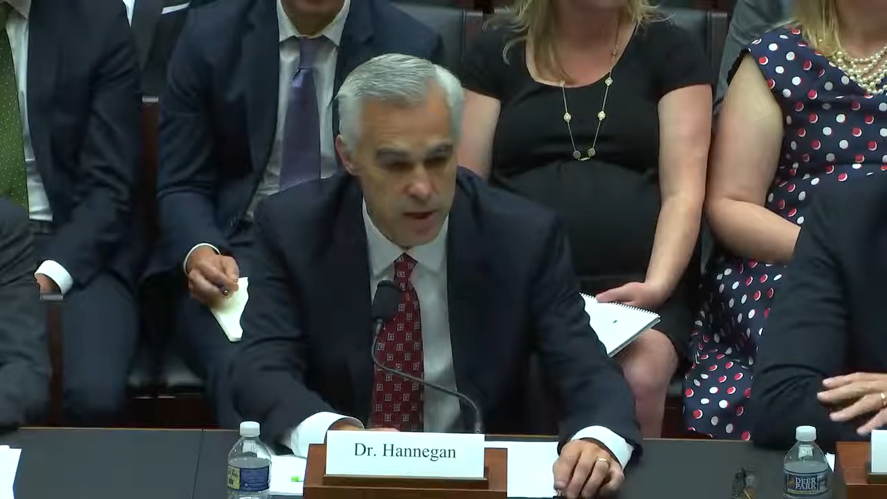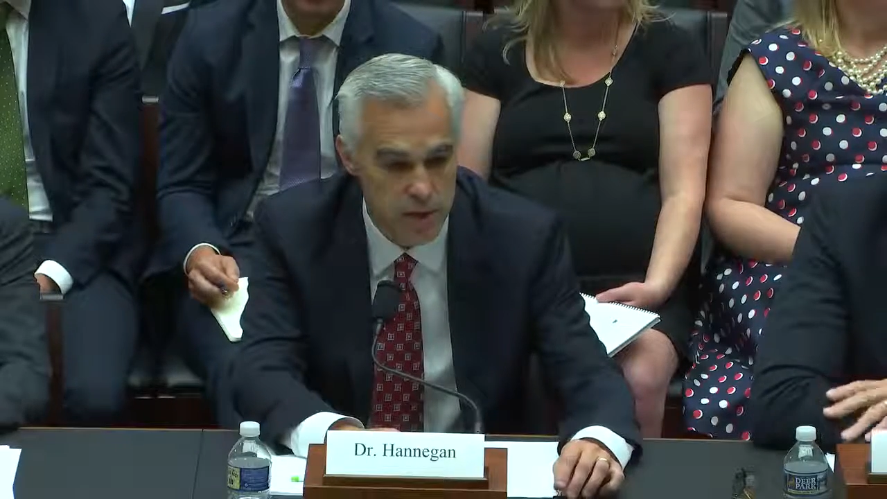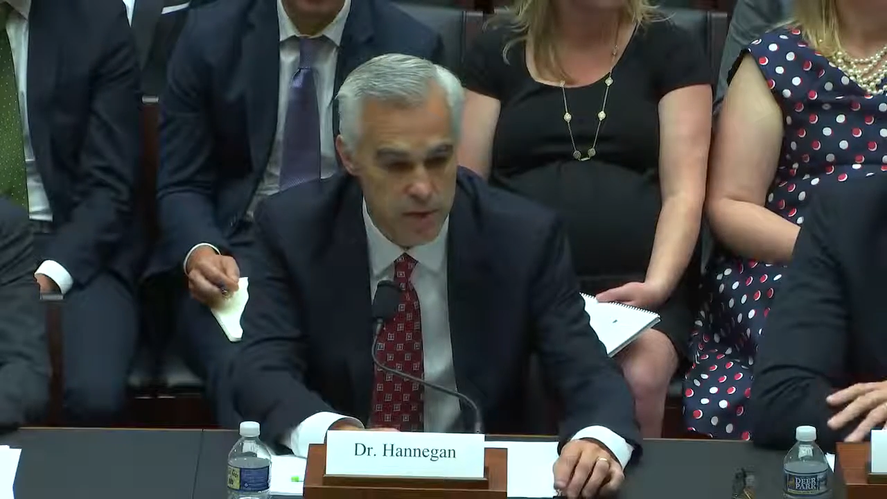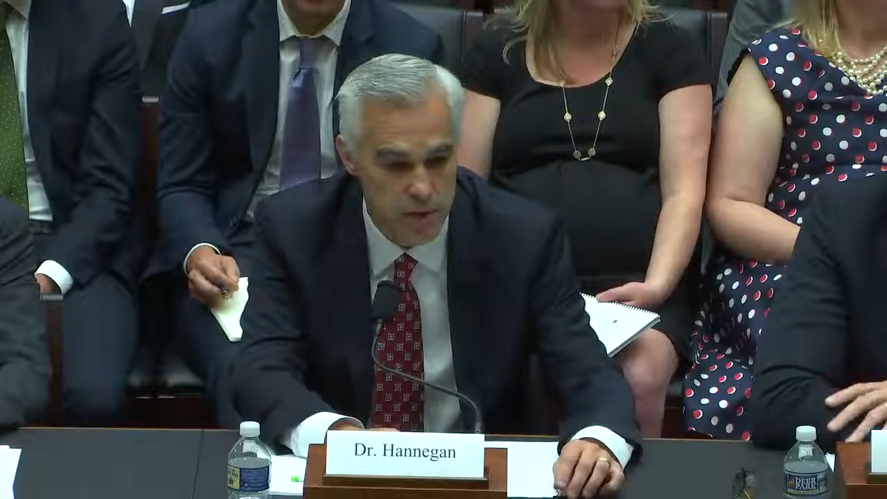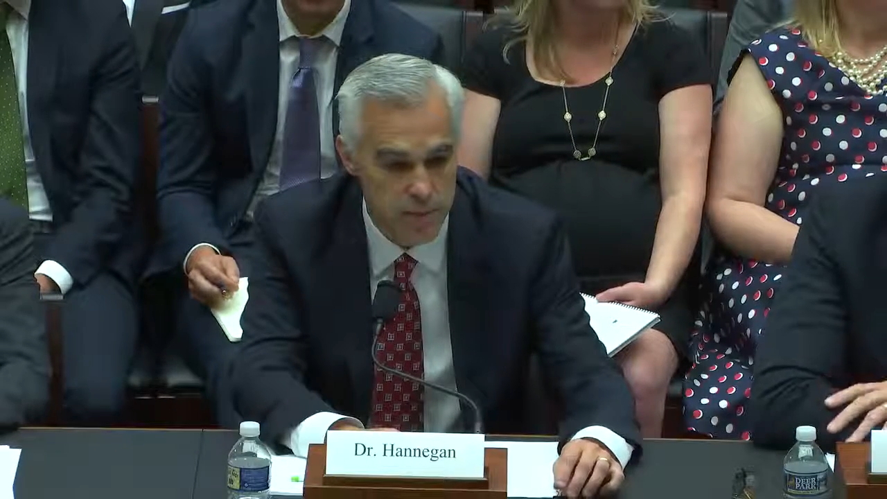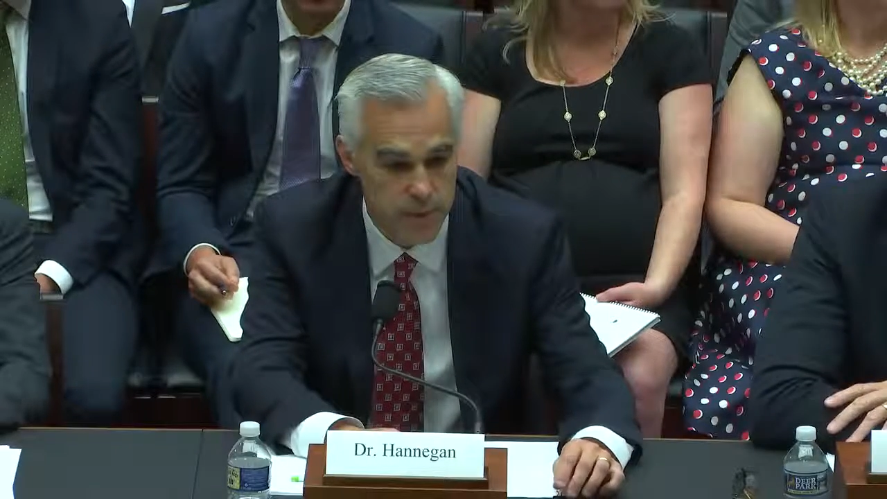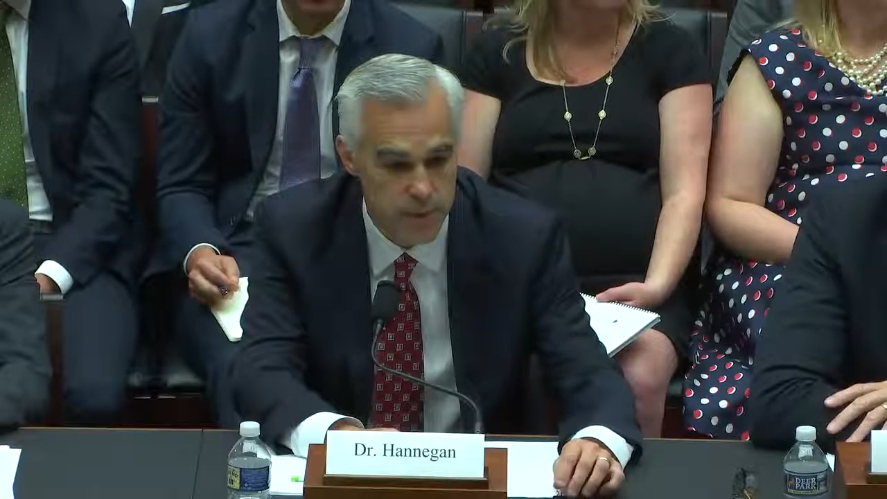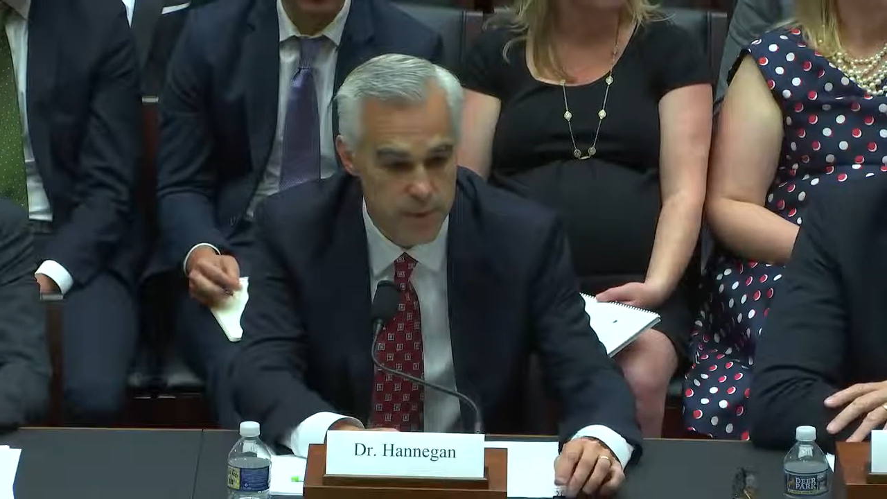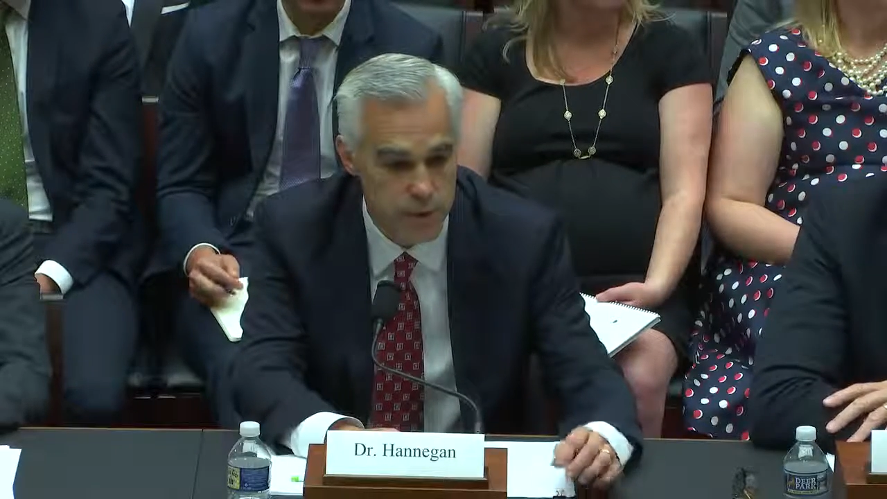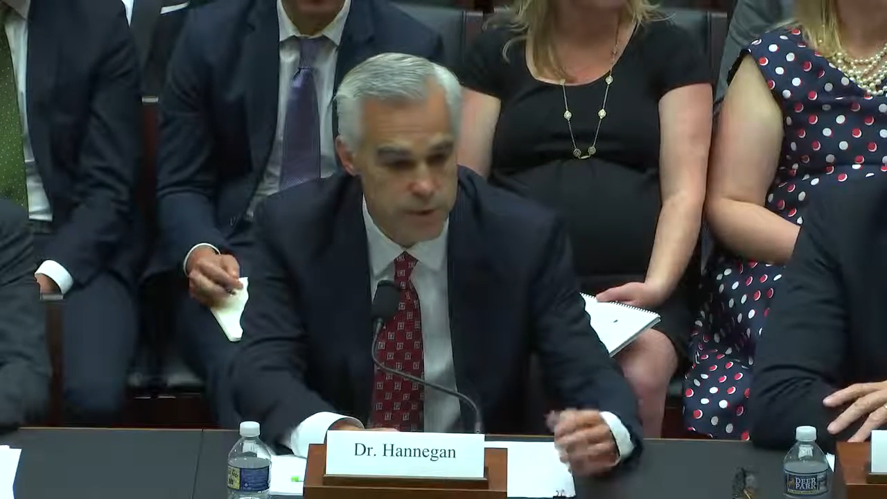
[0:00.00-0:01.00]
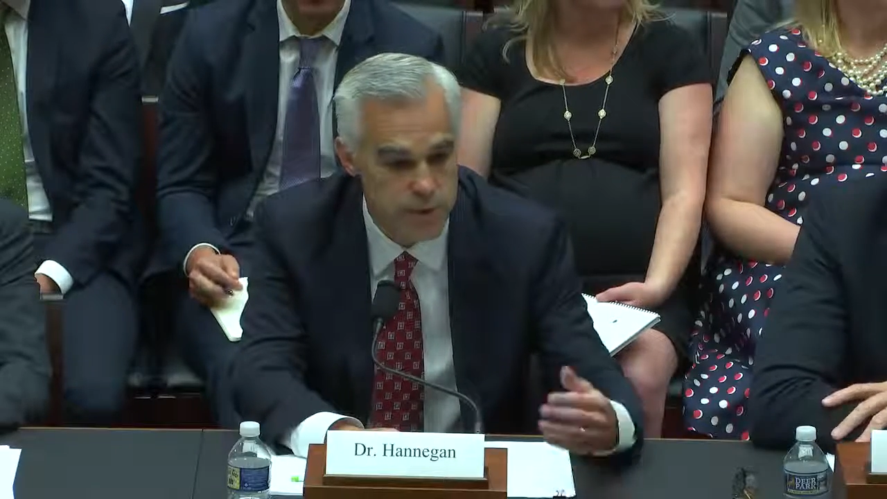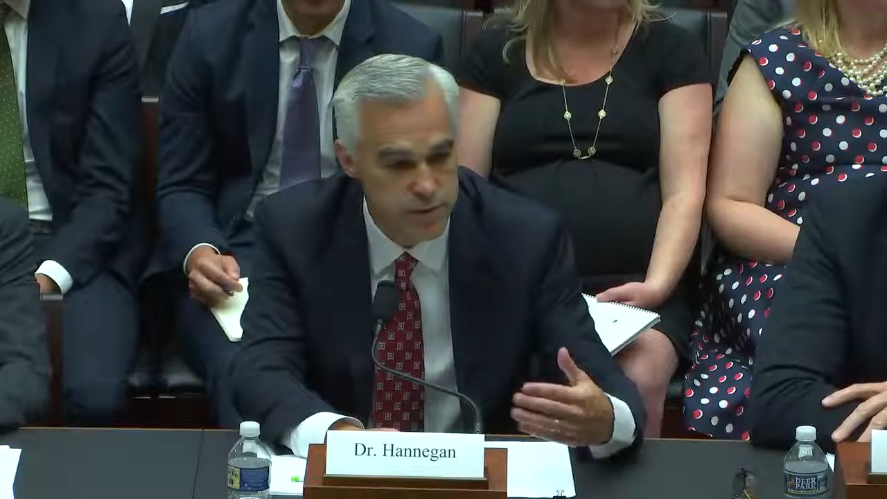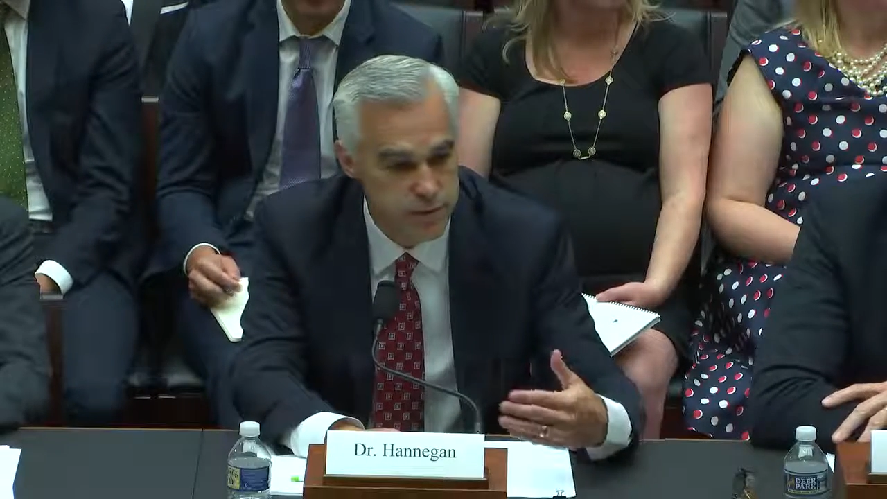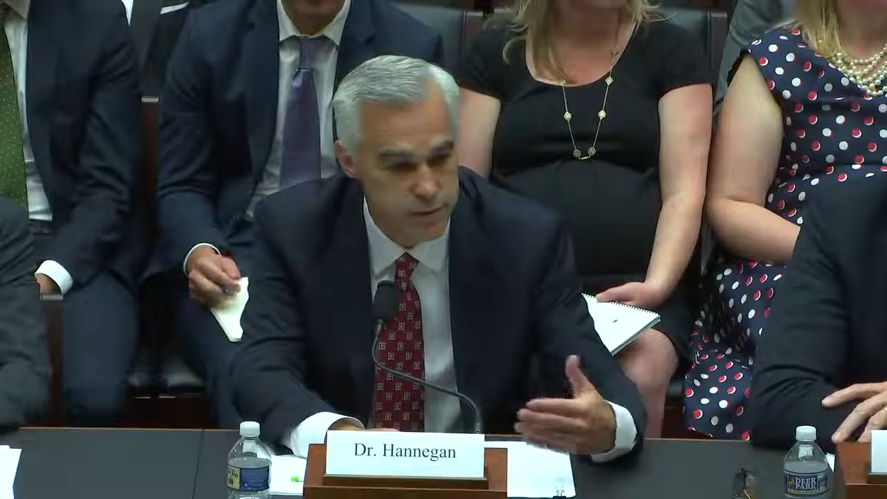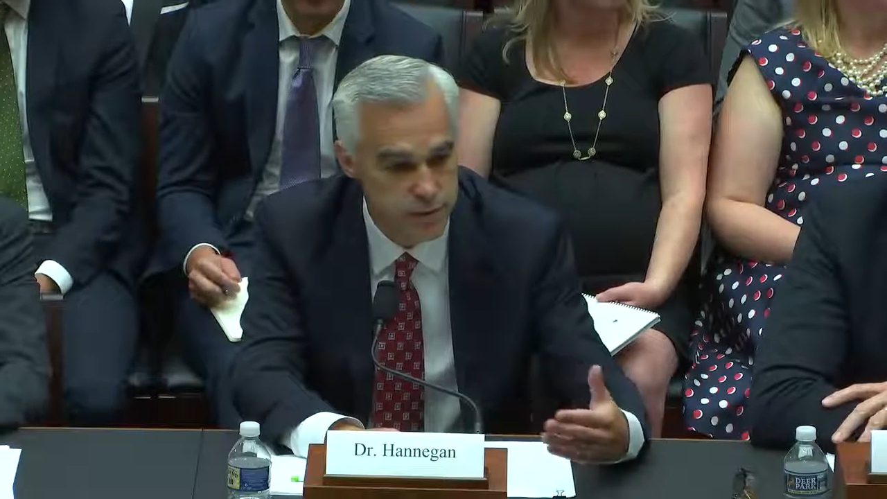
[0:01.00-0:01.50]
hear from them in terms of